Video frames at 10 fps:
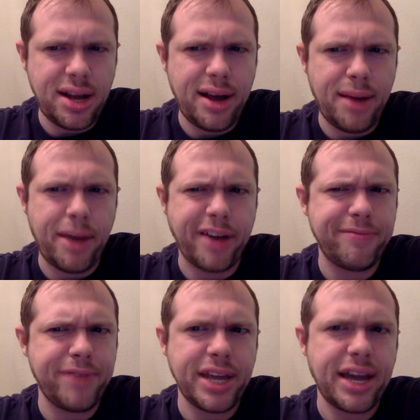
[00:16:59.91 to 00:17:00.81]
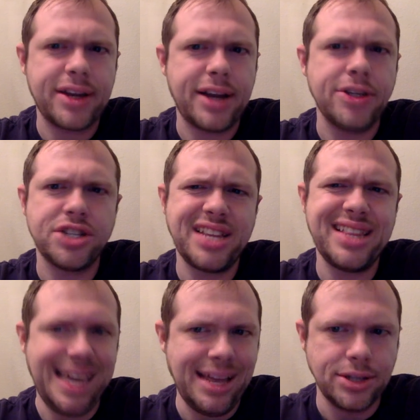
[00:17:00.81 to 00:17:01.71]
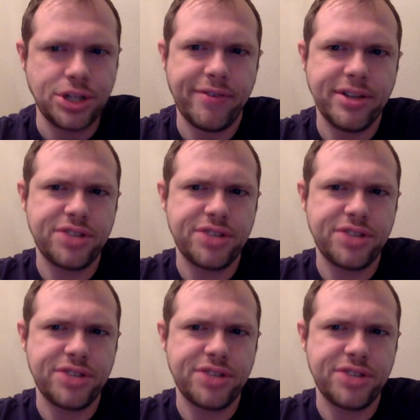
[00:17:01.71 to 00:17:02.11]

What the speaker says: I felt like I could understand the English of it